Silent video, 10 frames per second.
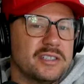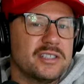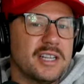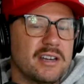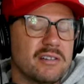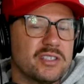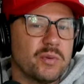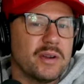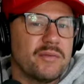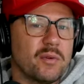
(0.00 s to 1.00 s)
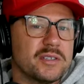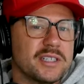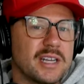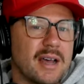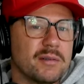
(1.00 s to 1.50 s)
this year in twenty
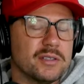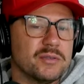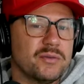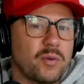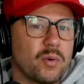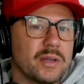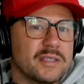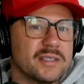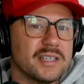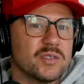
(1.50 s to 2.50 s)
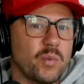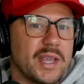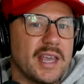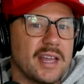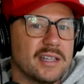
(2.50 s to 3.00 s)
fourteen. I will do forty-six
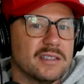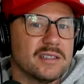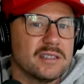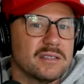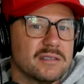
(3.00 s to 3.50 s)
weekends.